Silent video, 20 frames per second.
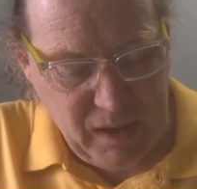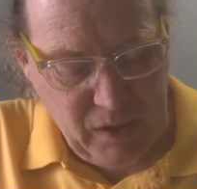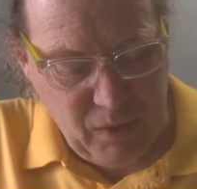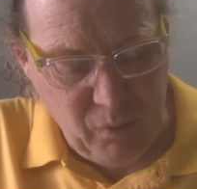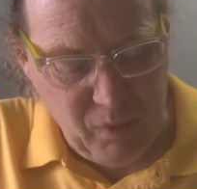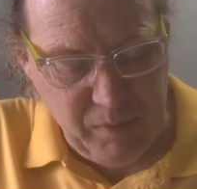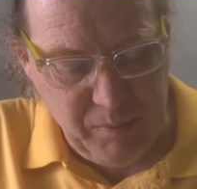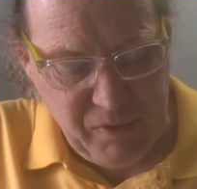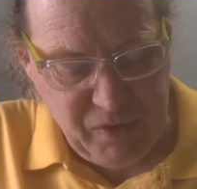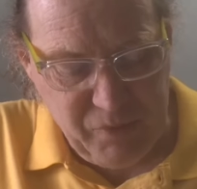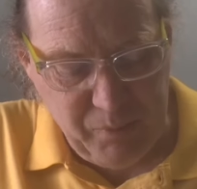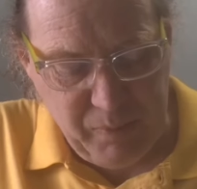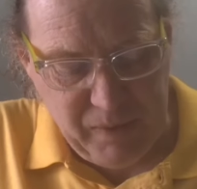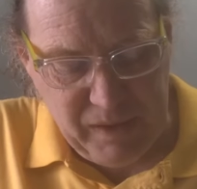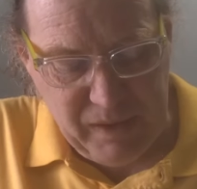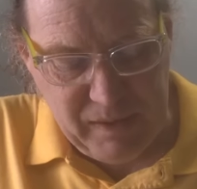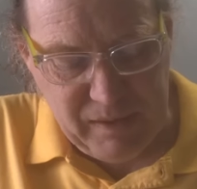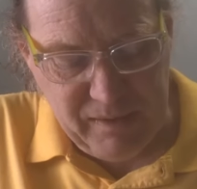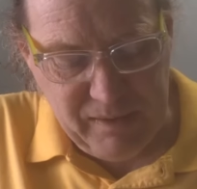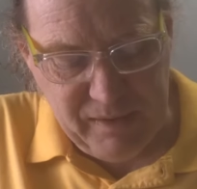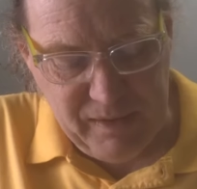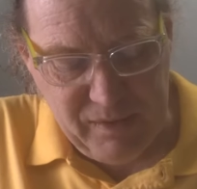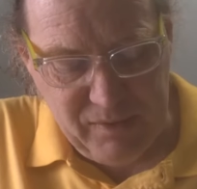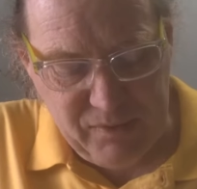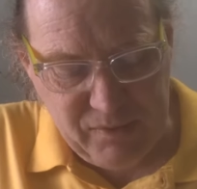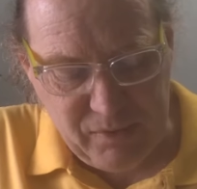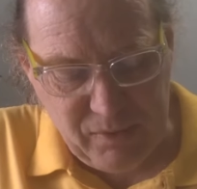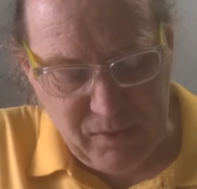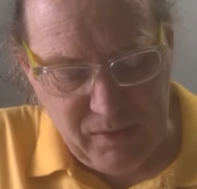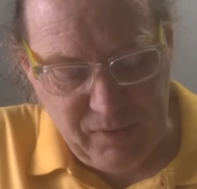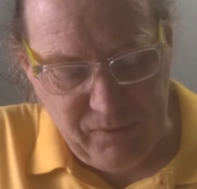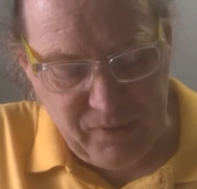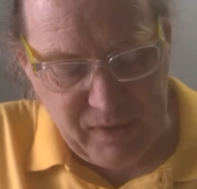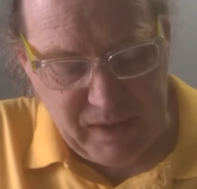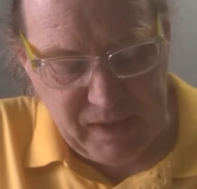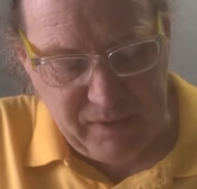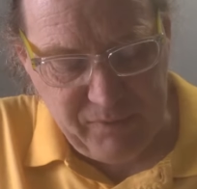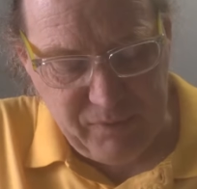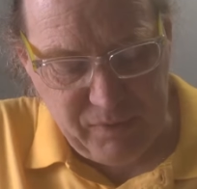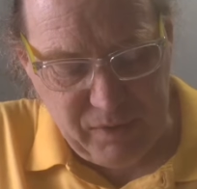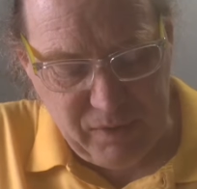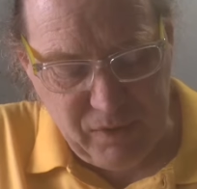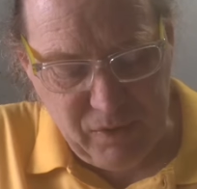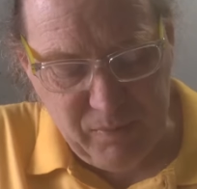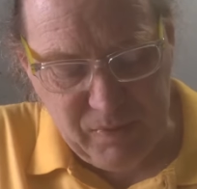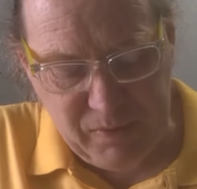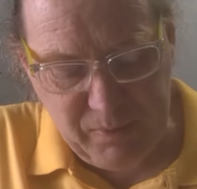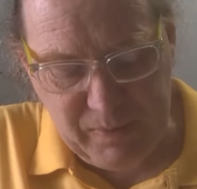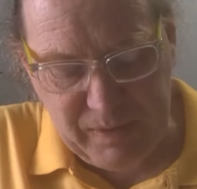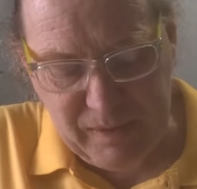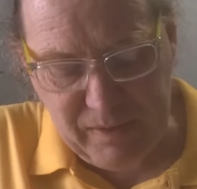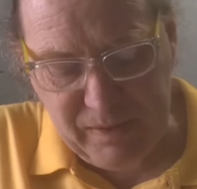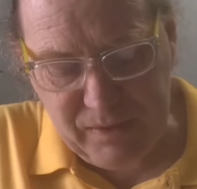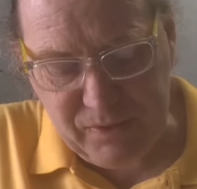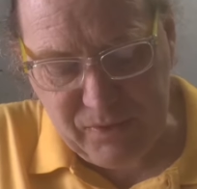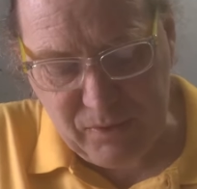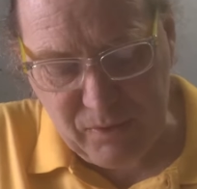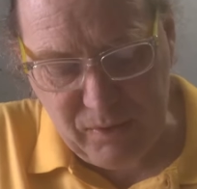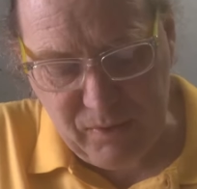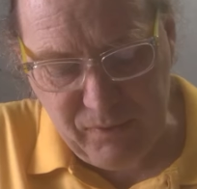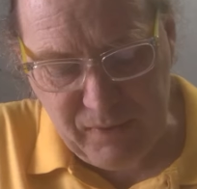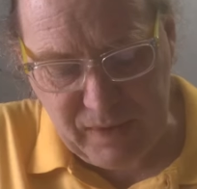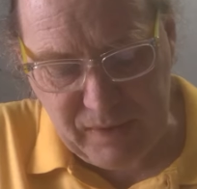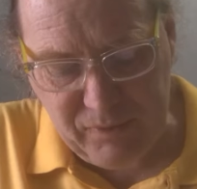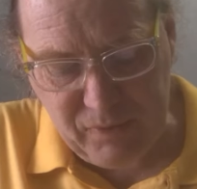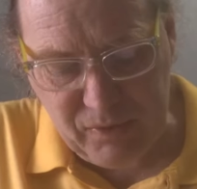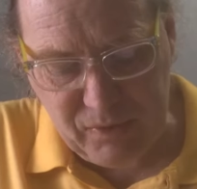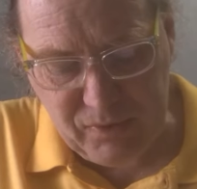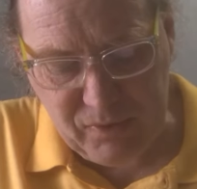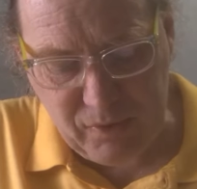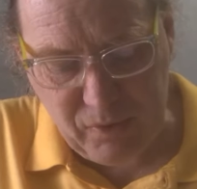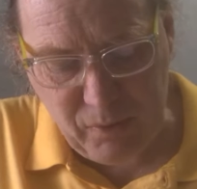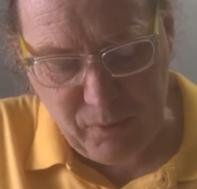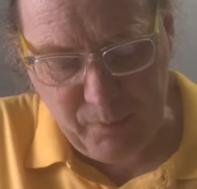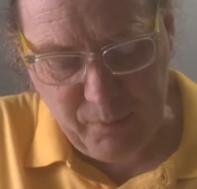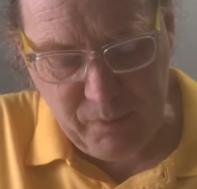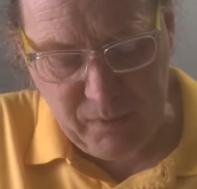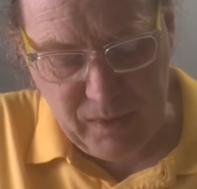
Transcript: You must be at least 35 years old.